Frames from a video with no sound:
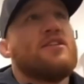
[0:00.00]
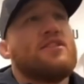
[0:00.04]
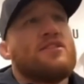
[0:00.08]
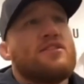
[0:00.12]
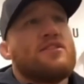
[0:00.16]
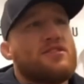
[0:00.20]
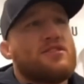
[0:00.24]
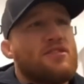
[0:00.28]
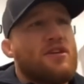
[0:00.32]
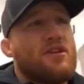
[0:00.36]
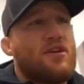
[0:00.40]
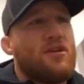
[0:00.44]

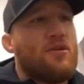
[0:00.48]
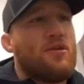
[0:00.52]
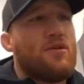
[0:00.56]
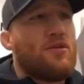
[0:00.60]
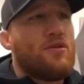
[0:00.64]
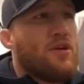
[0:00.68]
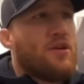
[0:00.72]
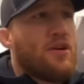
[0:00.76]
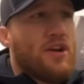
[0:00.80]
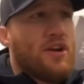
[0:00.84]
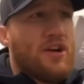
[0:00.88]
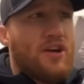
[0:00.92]

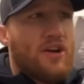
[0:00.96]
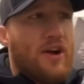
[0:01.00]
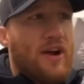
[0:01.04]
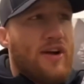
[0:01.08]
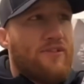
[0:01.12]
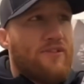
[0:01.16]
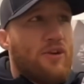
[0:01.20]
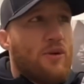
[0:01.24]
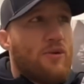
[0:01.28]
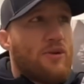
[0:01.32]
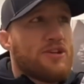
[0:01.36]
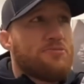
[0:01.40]
So, you know, I
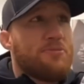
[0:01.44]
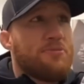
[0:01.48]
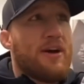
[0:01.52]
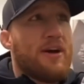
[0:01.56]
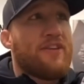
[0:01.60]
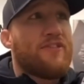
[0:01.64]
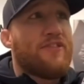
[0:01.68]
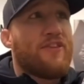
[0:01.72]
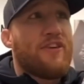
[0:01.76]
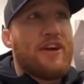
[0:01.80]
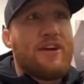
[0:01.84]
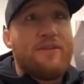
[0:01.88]
have no
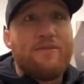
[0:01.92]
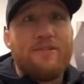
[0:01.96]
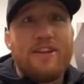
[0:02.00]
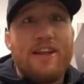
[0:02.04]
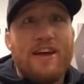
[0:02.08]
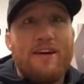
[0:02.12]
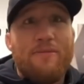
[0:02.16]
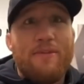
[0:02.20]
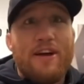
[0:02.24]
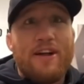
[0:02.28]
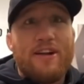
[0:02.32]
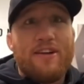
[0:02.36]
respect for him in
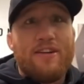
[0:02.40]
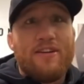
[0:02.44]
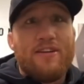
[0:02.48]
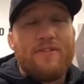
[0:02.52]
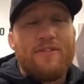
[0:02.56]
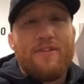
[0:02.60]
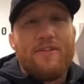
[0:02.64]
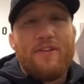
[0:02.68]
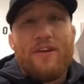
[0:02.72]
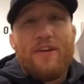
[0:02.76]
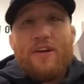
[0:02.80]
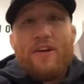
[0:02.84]
that manner.
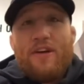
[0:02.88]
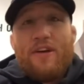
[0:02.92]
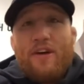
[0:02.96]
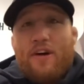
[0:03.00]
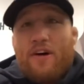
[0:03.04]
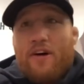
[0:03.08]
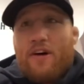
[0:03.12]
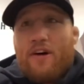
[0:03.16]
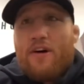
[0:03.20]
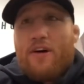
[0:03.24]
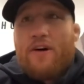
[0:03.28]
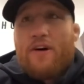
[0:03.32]

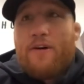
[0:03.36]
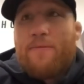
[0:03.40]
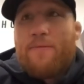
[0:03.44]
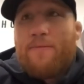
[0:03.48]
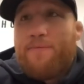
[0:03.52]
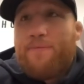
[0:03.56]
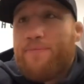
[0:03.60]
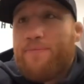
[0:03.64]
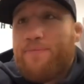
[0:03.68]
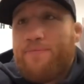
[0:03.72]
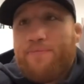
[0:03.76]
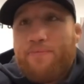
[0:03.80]

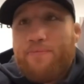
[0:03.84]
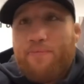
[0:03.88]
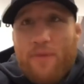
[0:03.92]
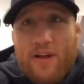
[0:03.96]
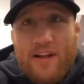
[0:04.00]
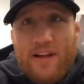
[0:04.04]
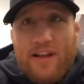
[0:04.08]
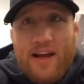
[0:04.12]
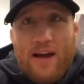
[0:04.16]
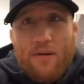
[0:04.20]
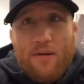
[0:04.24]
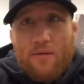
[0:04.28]
And
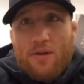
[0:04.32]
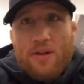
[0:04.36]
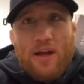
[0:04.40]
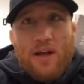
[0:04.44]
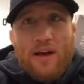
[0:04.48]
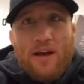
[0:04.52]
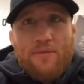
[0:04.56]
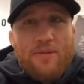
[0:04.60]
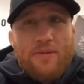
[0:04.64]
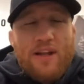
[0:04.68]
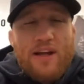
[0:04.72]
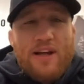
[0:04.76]
yeah, I would
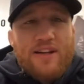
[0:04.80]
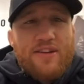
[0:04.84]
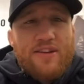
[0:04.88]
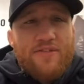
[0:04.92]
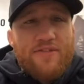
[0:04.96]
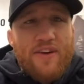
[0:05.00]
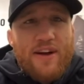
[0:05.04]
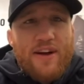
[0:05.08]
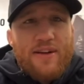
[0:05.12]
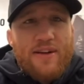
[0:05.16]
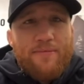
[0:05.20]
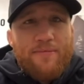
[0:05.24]
like to
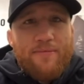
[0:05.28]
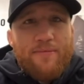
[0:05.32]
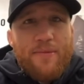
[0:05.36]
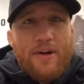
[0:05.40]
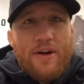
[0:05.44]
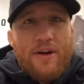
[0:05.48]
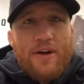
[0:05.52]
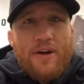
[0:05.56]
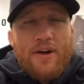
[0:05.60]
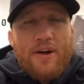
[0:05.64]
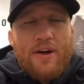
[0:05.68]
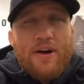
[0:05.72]
fight him.
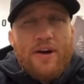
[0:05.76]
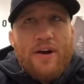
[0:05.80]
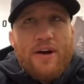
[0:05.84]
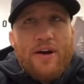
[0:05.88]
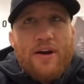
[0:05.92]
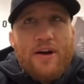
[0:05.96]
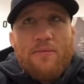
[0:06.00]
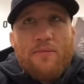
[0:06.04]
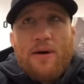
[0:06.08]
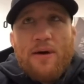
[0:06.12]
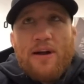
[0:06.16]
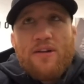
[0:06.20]

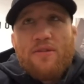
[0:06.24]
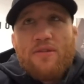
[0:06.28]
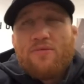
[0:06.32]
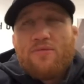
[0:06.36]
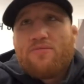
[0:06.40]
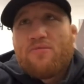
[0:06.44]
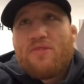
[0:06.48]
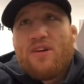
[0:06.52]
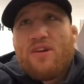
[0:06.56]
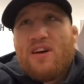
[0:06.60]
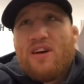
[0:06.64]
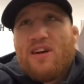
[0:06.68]
I don't
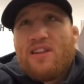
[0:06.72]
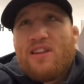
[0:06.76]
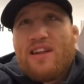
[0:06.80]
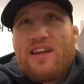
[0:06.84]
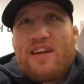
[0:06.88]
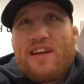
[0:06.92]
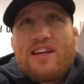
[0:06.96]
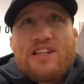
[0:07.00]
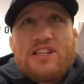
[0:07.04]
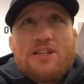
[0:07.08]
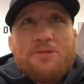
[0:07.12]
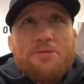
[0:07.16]

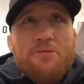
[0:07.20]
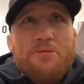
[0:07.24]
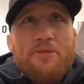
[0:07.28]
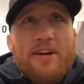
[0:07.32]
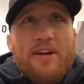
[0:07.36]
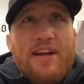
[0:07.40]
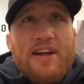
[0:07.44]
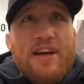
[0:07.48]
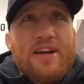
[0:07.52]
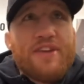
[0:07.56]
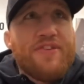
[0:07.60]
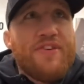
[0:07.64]
think it should be my
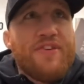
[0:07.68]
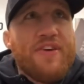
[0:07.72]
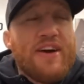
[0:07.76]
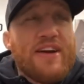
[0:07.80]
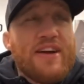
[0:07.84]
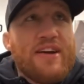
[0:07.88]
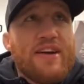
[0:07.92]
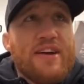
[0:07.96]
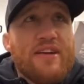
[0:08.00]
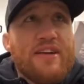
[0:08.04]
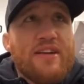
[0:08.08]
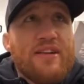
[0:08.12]
next
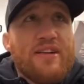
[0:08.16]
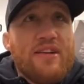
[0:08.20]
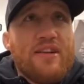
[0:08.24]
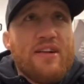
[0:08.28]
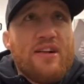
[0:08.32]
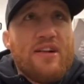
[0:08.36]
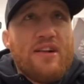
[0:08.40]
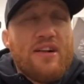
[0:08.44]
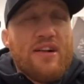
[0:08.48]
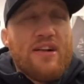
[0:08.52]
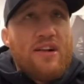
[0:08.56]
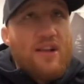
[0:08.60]
fight.
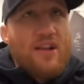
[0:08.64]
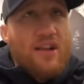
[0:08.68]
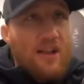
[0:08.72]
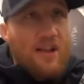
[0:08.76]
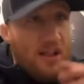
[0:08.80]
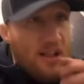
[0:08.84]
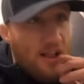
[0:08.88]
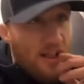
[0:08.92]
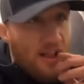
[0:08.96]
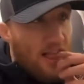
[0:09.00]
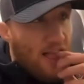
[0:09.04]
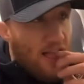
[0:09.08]

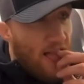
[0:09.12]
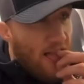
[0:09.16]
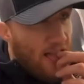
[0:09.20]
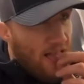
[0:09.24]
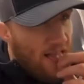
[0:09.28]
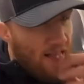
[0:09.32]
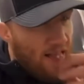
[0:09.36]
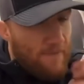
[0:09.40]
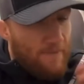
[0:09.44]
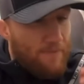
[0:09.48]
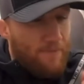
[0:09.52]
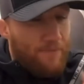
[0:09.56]

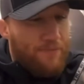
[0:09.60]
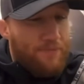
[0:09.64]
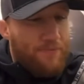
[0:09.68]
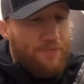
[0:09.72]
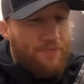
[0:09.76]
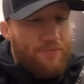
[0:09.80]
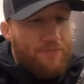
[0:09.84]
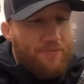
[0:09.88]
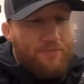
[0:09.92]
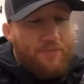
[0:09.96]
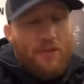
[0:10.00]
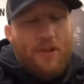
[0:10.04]

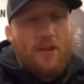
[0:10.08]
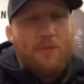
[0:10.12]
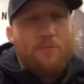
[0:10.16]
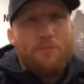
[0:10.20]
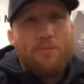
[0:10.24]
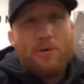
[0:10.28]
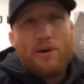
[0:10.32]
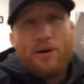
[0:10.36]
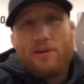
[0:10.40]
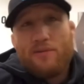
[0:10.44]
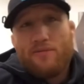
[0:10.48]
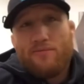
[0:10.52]

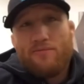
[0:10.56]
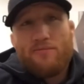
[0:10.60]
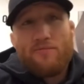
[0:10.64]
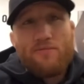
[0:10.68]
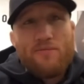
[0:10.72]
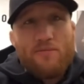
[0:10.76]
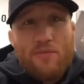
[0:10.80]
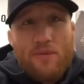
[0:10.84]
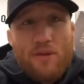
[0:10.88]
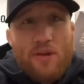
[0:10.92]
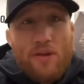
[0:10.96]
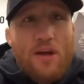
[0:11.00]
But
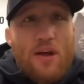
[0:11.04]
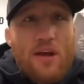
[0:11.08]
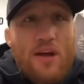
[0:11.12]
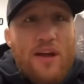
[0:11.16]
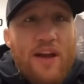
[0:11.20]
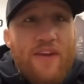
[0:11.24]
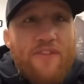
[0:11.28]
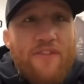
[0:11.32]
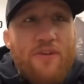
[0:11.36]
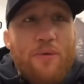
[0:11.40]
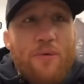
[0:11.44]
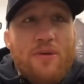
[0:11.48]

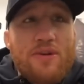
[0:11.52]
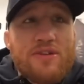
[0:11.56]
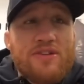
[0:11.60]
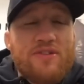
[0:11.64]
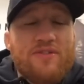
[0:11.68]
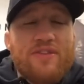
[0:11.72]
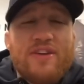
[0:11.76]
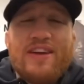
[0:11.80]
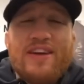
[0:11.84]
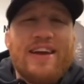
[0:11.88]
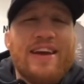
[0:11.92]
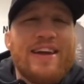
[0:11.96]
if he wants
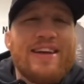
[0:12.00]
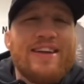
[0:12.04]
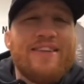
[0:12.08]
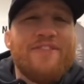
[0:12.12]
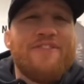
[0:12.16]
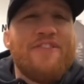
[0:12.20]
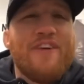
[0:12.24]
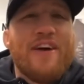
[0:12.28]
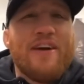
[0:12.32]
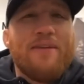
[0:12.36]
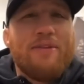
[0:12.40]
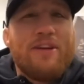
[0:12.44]
to, he ain't gonna
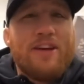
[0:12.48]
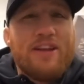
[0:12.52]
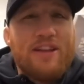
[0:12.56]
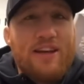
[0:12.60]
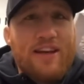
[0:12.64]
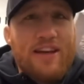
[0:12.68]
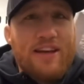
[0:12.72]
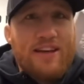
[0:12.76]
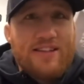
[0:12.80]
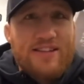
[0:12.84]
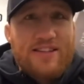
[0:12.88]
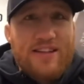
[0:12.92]
fight me.
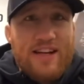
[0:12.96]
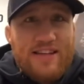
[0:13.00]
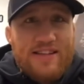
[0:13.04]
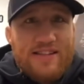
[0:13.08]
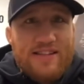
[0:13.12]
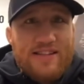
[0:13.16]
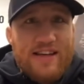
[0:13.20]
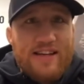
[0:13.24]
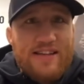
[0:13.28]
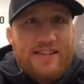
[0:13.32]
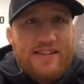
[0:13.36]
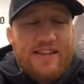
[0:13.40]
Look, he just got
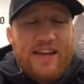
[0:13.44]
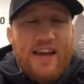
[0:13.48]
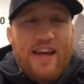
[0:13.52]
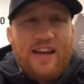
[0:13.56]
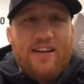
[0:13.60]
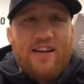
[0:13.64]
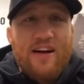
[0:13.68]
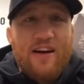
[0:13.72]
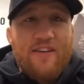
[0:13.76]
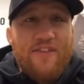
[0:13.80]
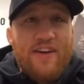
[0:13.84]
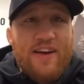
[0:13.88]
his legs
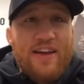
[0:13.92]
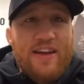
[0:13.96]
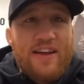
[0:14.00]
kicked off.